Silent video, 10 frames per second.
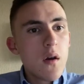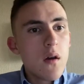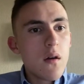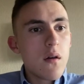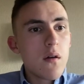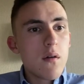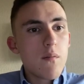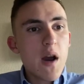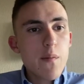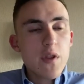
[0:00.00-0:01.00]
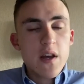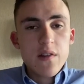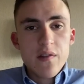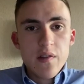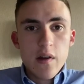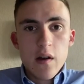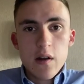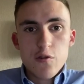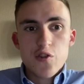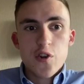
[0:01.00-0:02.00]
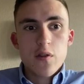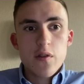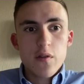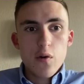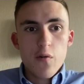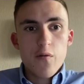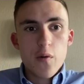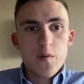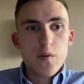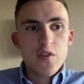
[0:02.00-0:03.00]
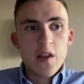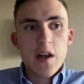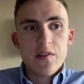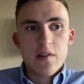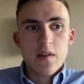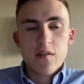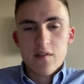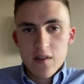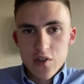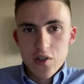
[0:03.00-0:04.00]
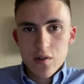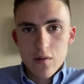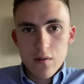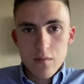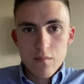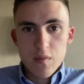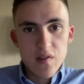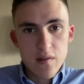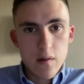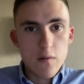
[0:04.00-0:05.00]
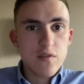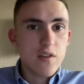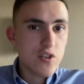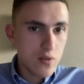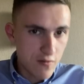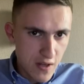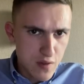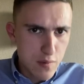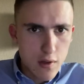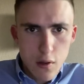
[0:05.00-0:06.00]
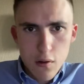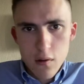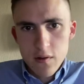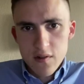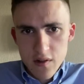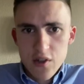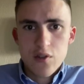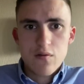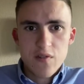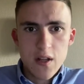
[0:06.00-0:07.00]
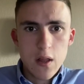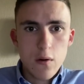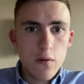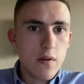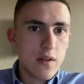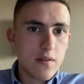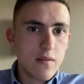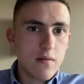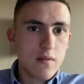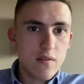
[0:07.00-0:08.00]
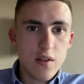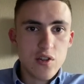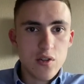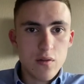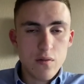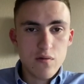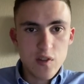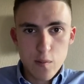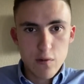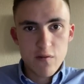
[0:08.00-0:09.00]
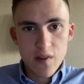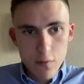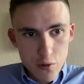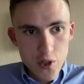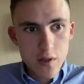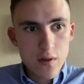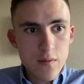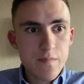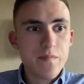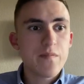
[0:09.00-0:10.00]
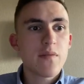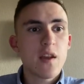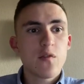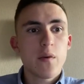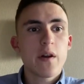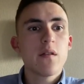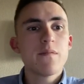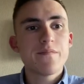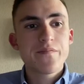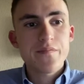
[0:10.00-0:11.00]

My plans are to join the law firm specializing in international business law, international investment law, international trade law and international dispute resolution as well,